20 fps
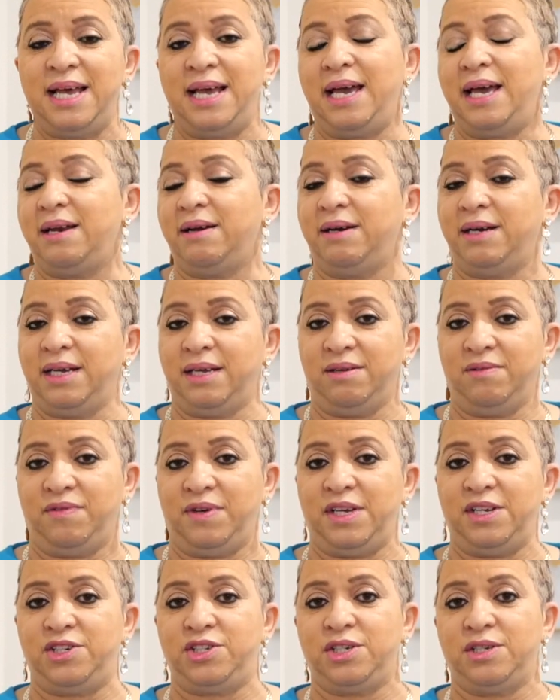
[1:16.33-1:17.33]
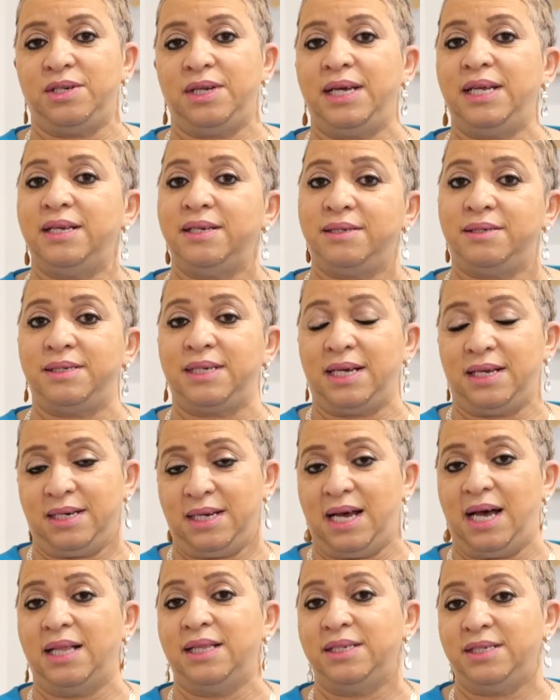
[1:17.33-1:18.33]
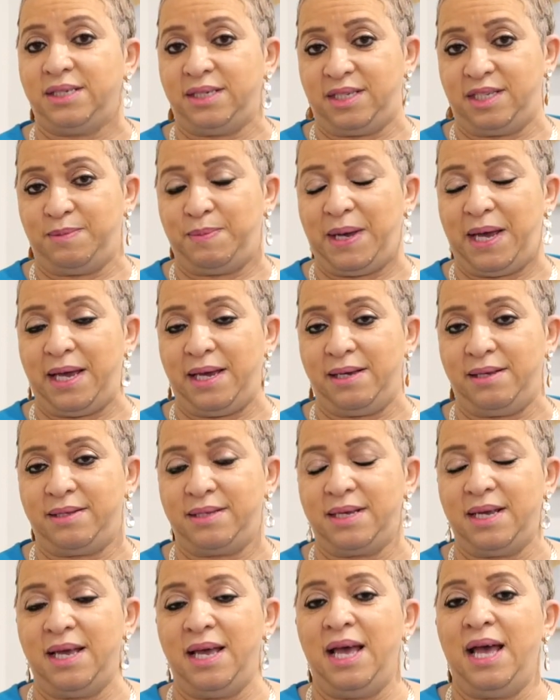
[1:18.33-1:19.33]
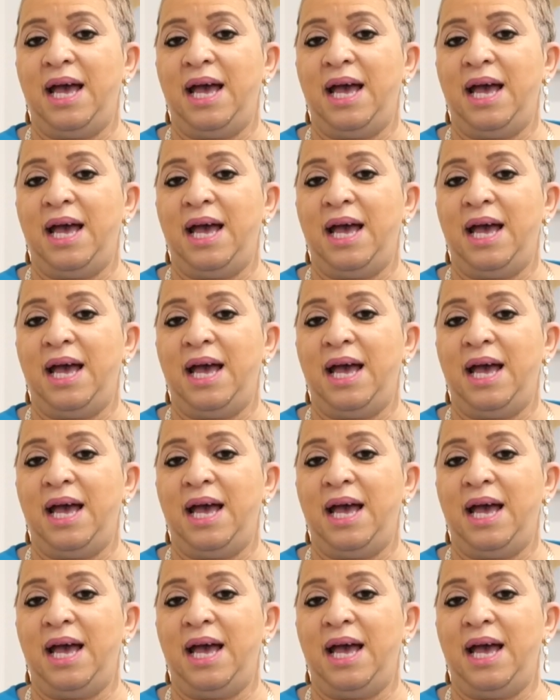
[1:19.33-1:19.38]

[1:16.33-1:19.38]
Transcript: in our innovation and technology space.